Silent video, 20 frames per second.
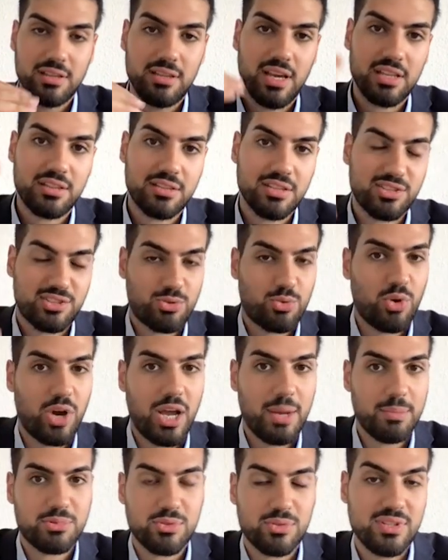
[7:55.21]
that
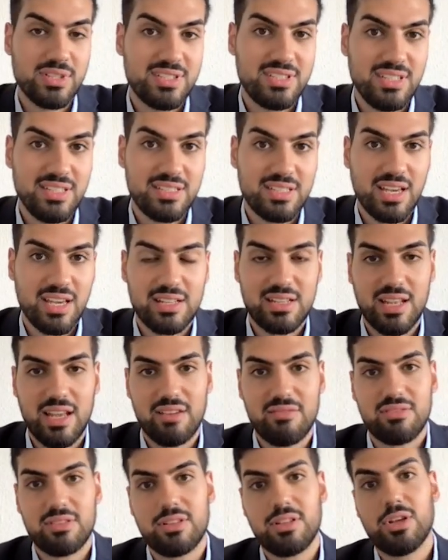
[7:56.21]
describes on a detailed
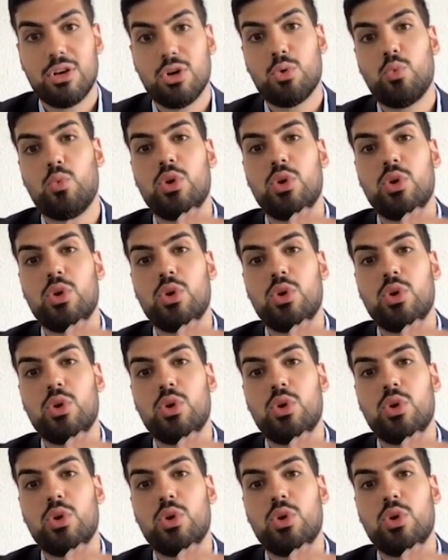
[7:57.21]
level